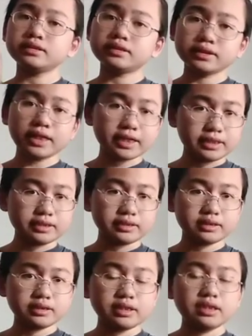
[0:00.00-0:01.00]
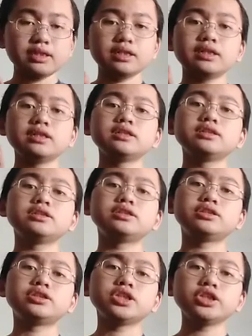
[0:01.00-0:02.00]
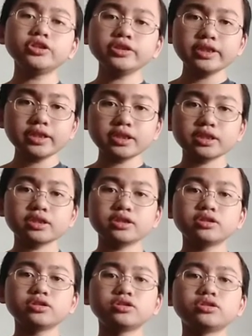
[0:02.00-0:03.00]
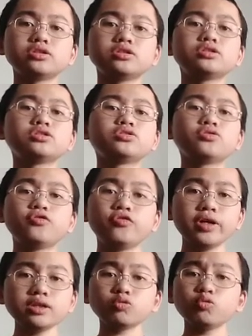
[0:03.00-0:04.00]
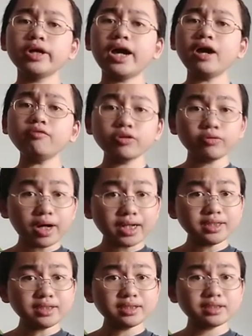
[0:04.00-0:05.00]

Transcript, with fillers: Second, do you need to fit with everyone?